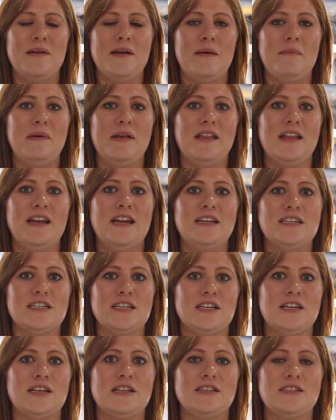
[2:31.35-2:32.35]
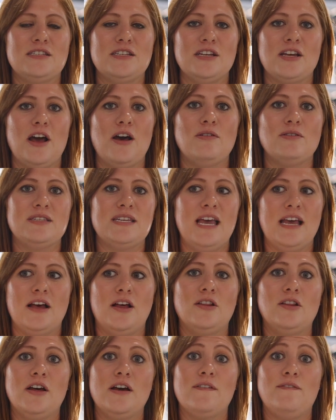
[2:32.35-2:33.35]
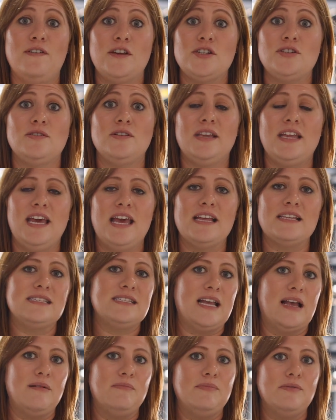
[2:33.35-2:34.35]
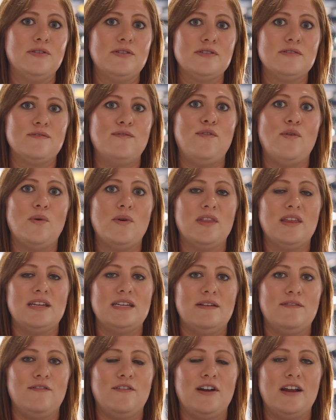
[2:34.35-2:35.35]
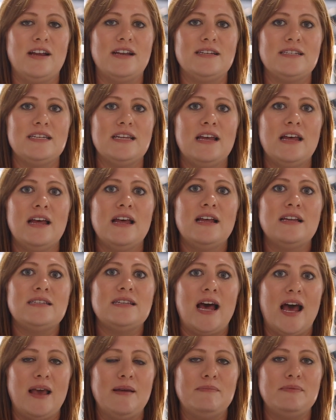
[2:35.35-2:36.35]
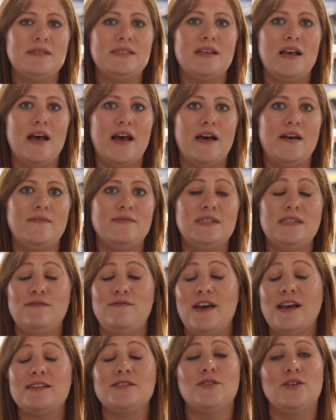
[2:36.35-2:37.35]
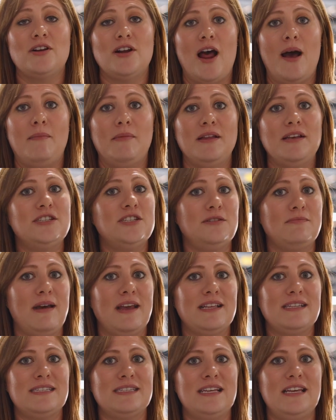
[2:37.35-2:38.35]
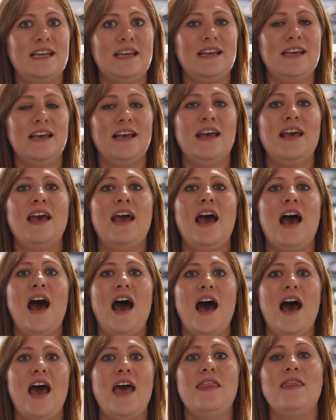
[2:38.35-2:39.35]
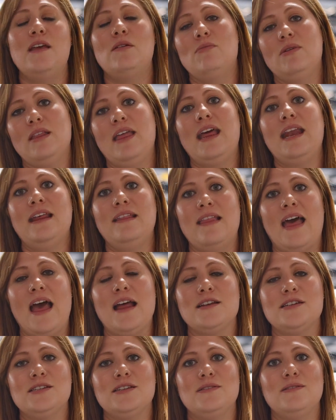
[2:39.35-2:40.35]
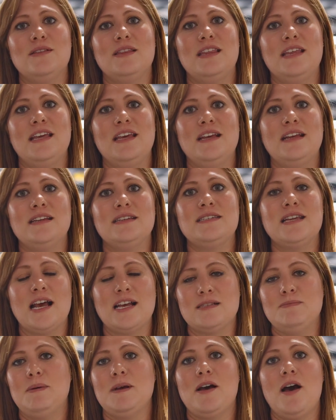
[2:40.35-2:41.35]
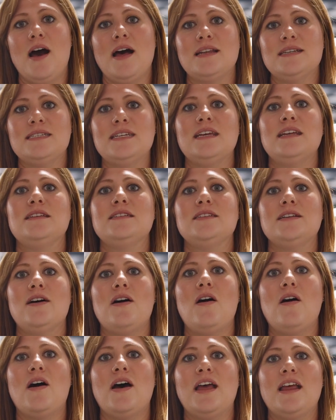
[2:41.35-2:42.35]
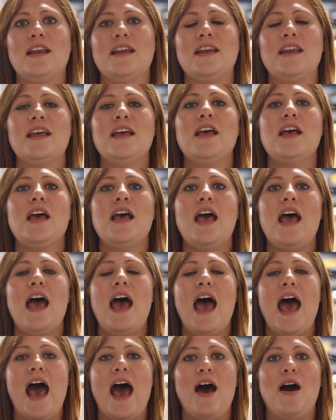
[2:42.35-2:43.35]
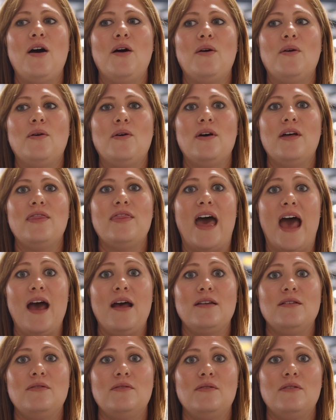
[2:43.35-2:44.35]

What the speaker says: ability to go take a look visually at samples for the different types of defects or anomalies you might see, and then relating that to the textbook content on how that